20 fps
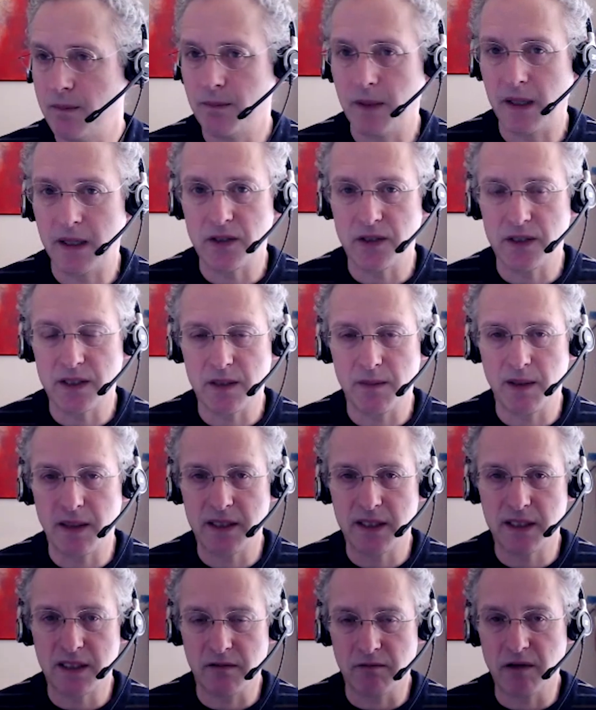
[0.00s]
patients'
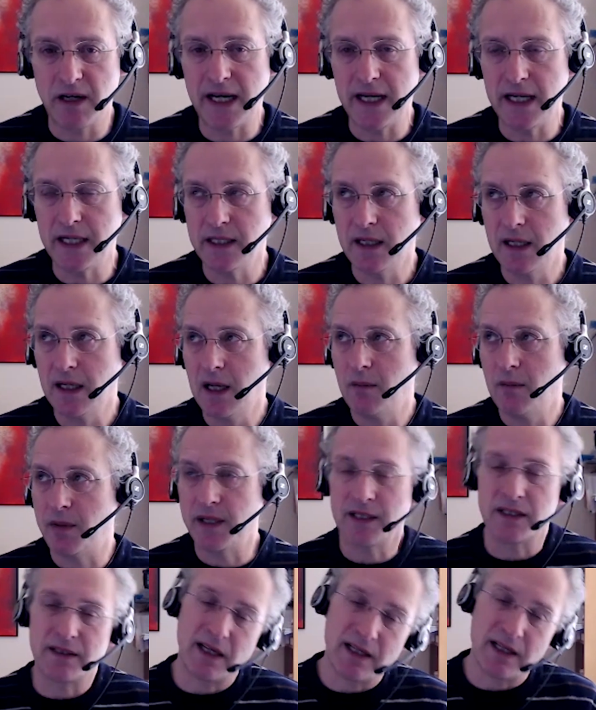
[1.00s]
ability to read, but
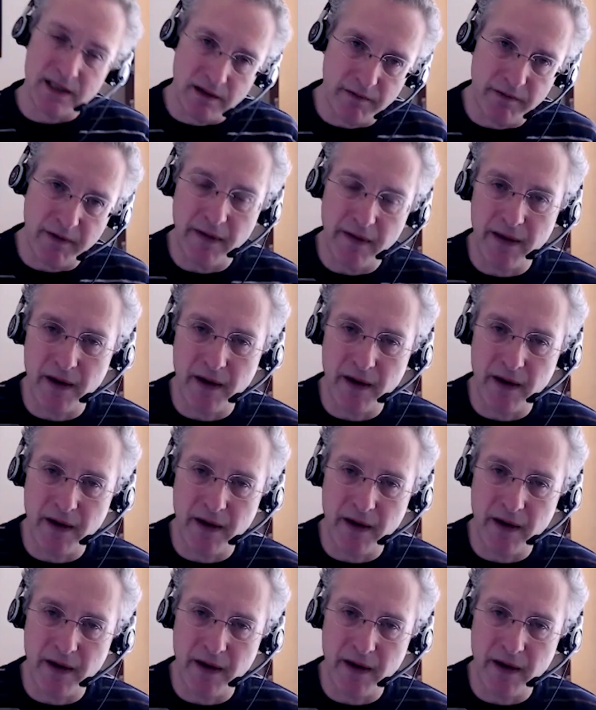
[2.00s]
it doesn't affect